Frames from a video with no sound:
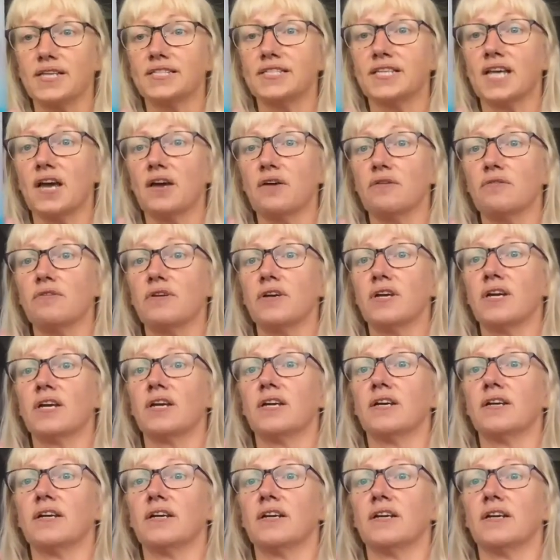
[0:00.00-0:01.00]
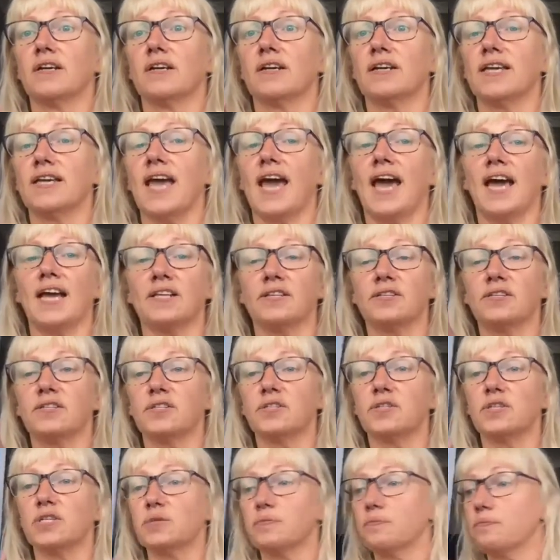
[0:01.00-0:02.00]
So yeah,
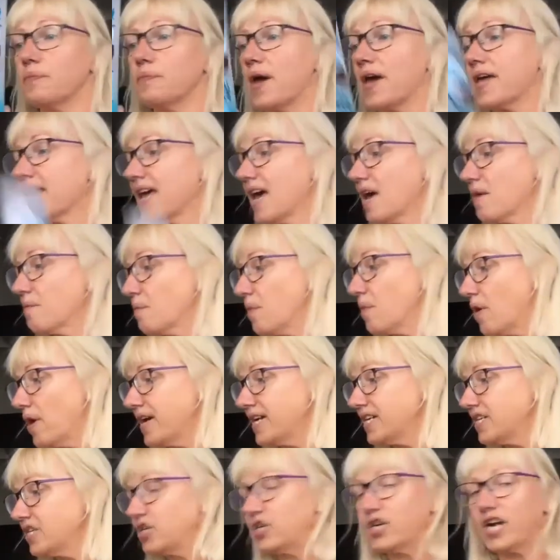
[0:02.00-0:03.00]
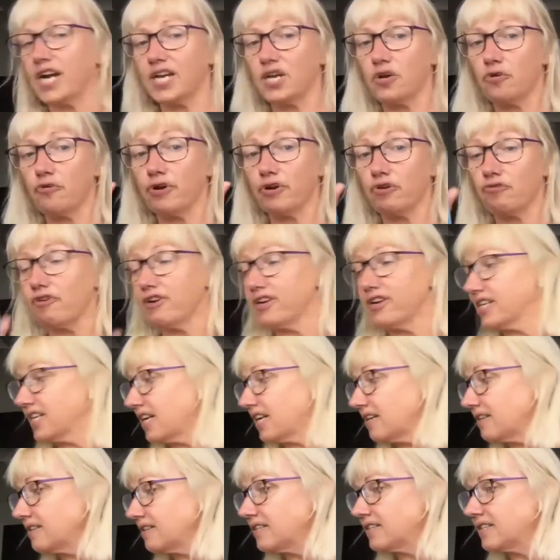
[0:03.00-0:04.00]
just bear that in mind, check your
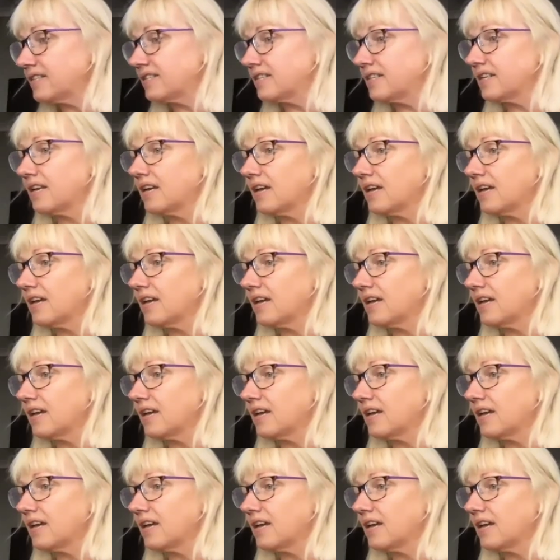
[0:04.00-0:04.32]
ingredients.